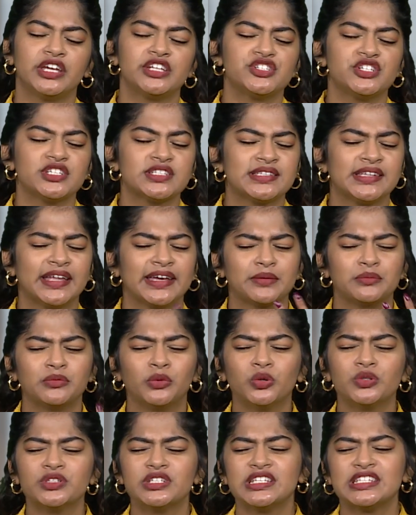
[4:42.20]
Today just like
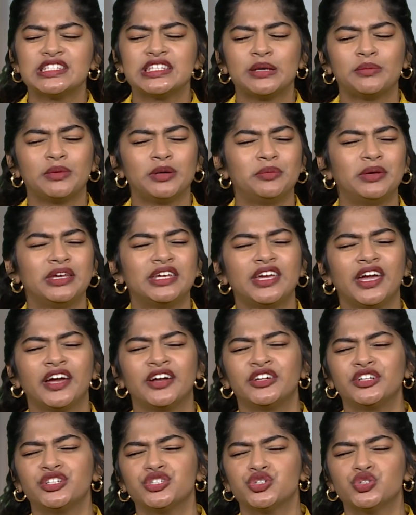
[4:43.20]
Moses, they may be
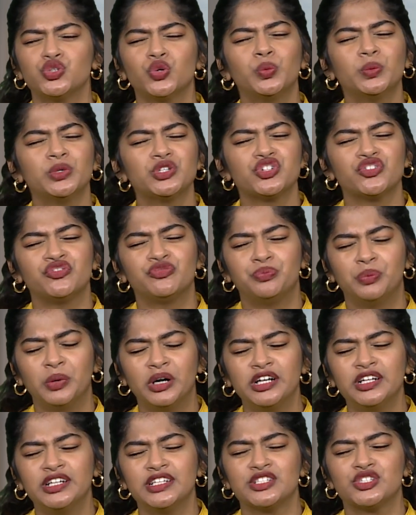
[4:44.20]
carrying so much of
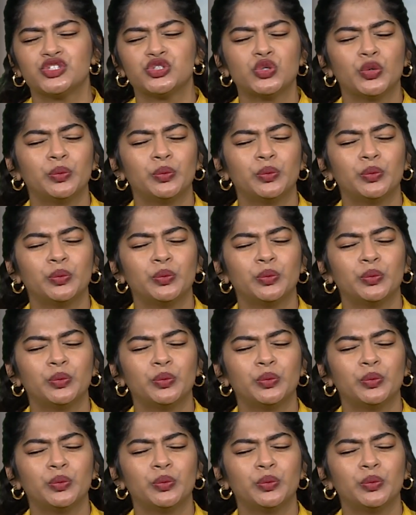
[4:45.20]
burden,